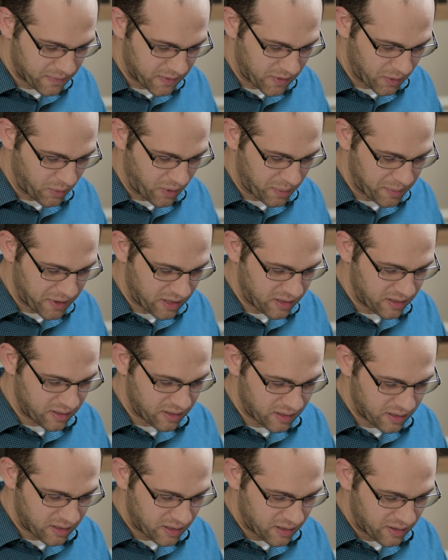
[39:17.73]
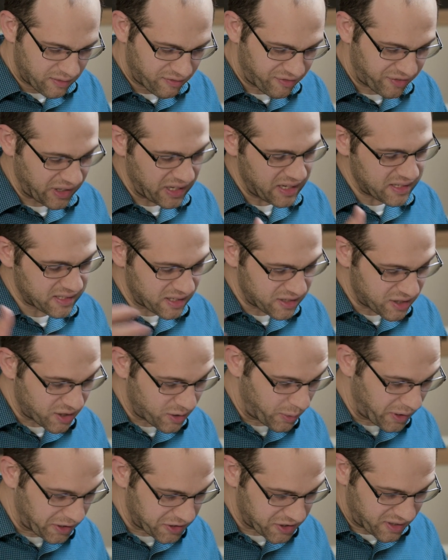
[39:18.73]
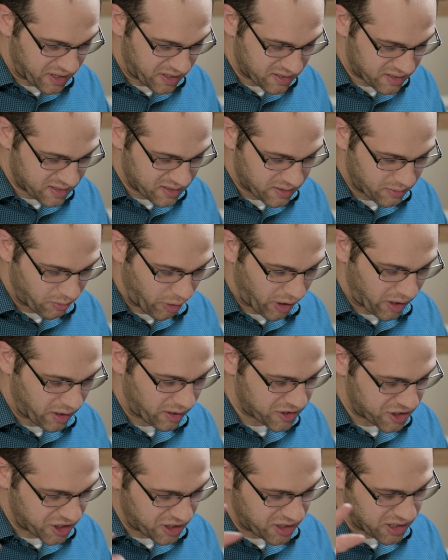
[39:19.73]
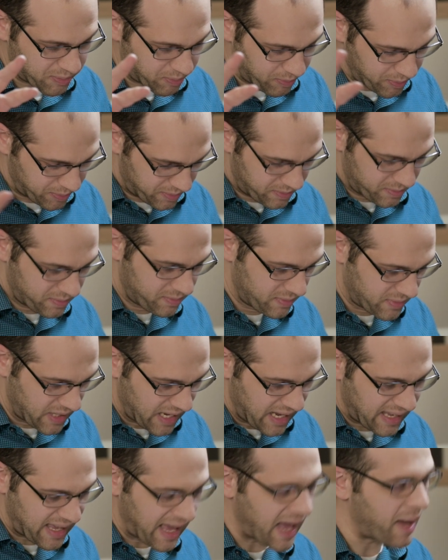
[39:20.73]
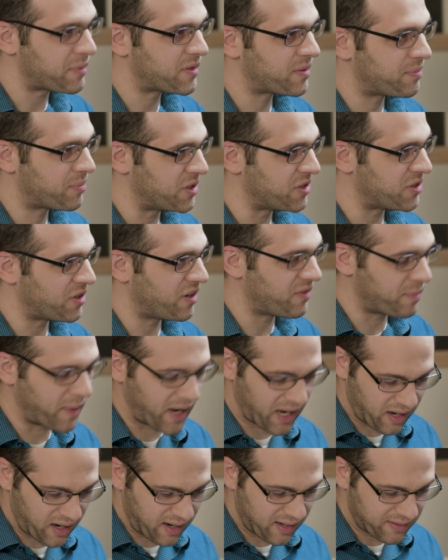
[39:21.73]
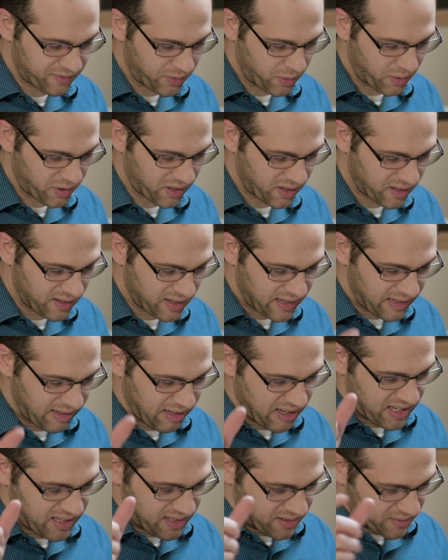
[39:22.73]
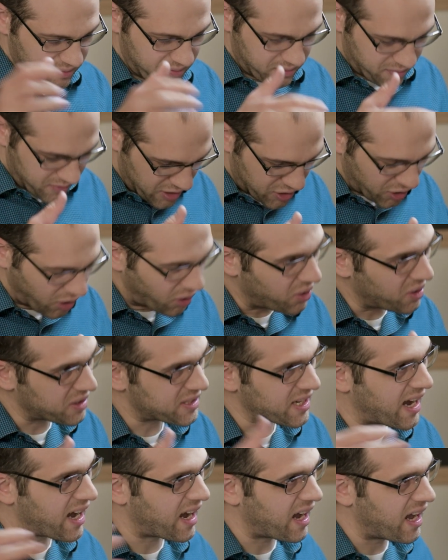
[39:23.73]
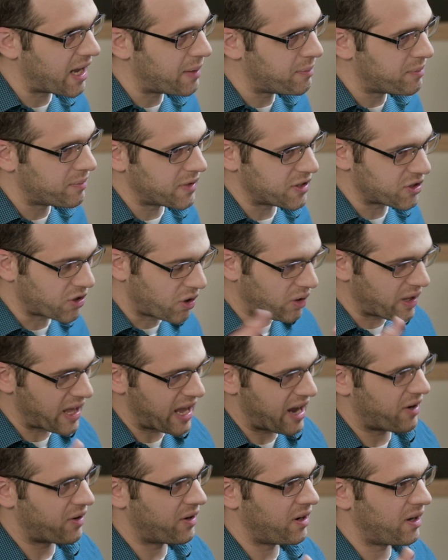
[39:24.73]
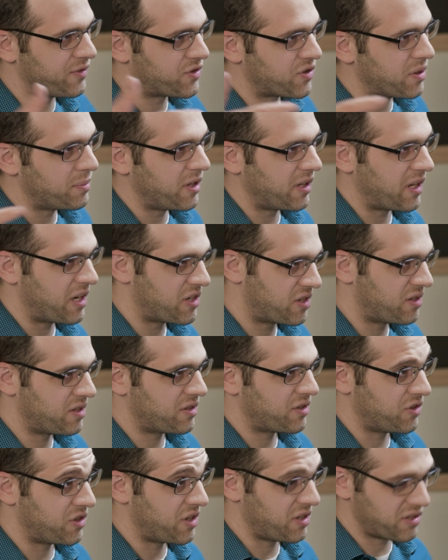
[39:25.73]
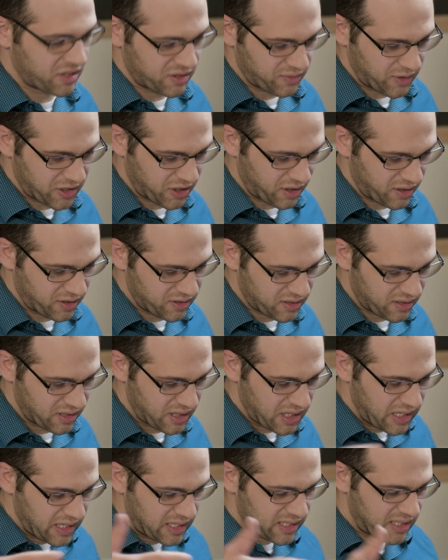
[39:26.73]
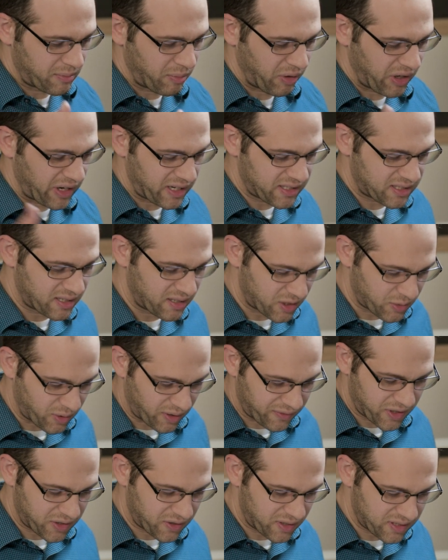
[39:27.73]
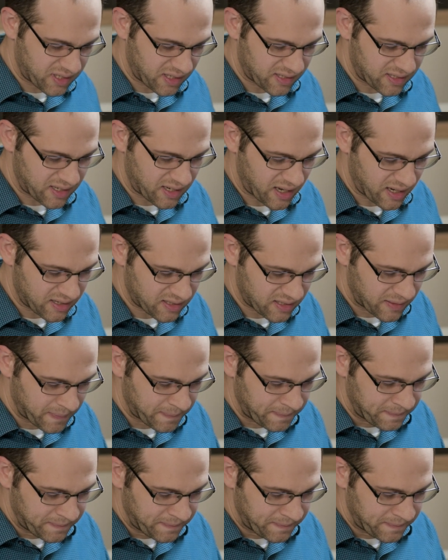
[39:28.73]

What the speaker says: woman flees into the wilderness, where she is kept preserved by God for this whole time, this whole era of tribulation until Jesus returns, symbolized in the 1260 days.